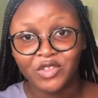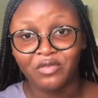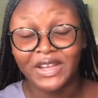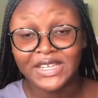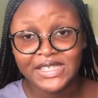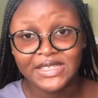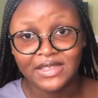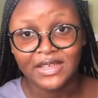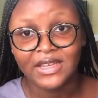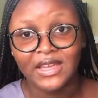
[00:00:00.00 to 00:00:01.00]

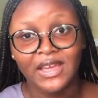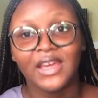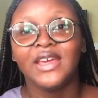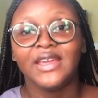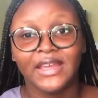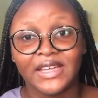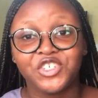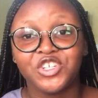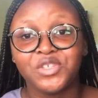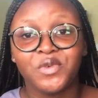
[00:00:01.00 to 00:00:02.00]
realistic. Yes,
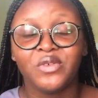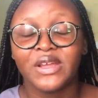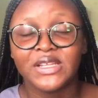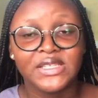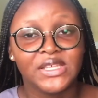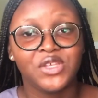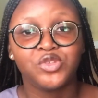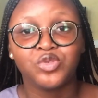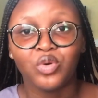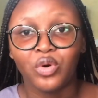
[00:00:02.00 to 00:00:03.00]
you need to be realistic,
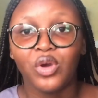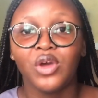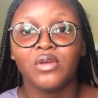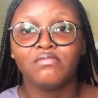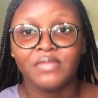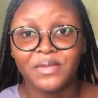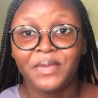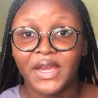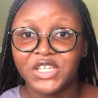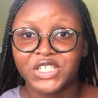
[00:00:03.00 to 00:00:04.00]
so be
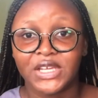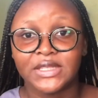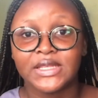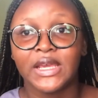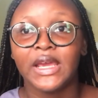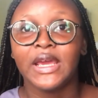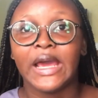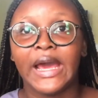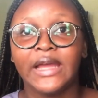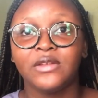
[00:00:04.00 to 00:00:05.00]
patient.
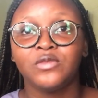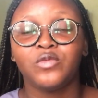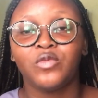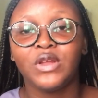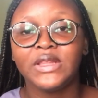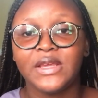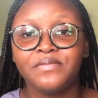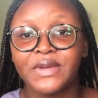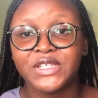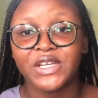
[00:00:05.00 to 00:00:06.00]
And one thing
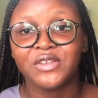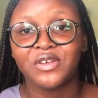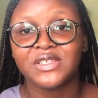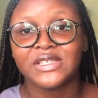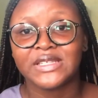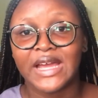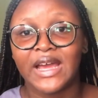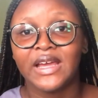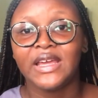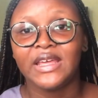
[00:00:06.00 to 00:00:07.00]
patient does is that
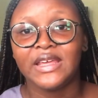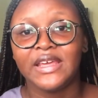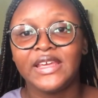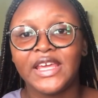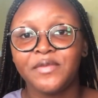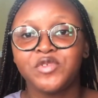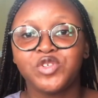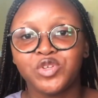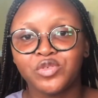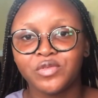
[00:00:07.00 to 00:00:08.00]
it keeps
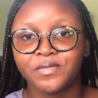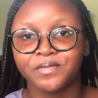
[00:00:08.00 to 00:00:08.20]
you